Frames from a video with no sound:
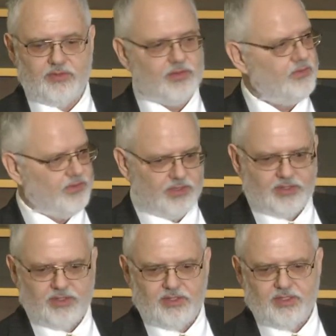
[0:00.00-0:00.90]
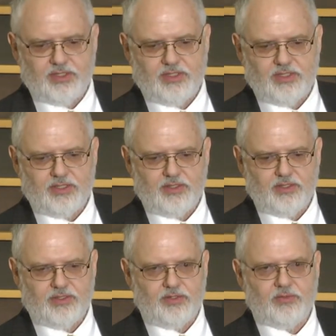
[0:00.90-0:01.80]
you
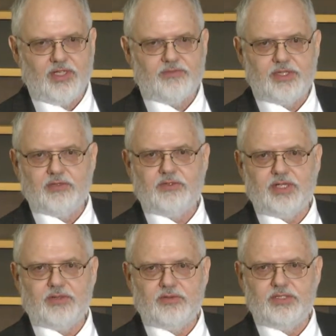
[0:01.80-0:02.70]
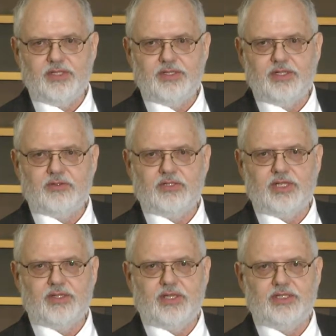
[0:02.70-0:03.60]
have centralized or
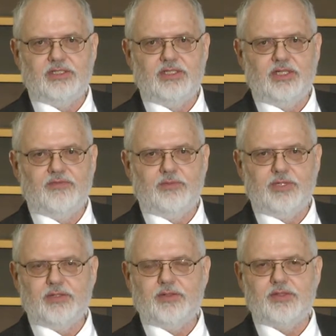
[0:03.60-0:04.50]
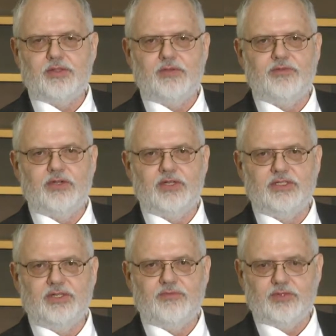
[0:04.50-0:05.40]
decentralized IT. If the businesses are very
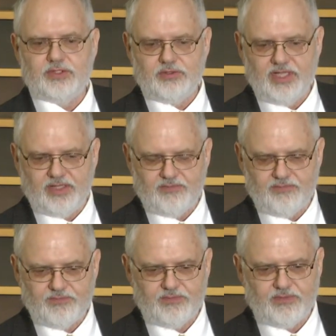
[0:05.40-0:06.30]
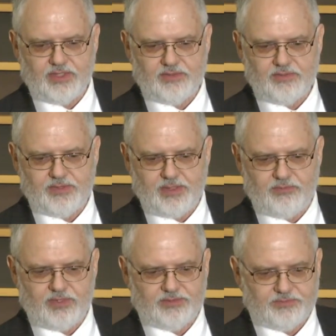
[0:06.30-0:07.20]
different, you'd have
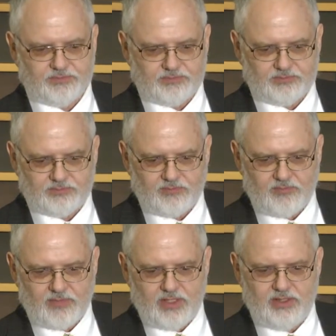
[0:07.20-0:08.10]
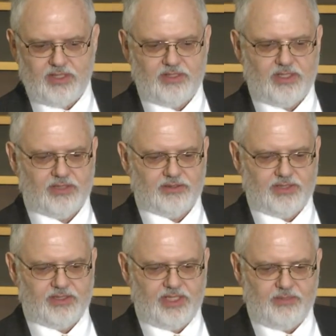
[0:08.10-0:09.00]
separate. And then the
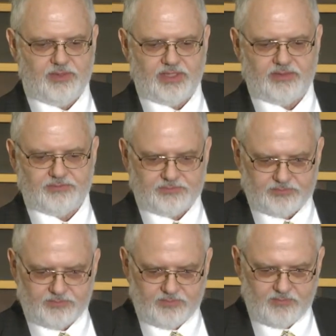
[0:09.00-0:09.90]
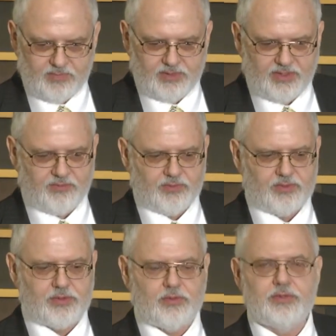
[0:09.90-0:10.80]
enabling level, the
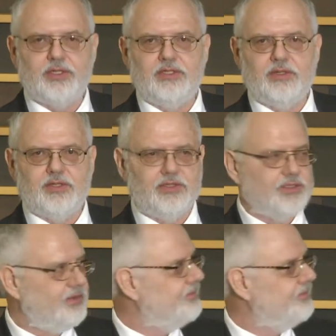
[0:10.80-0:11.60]
sourcing decision.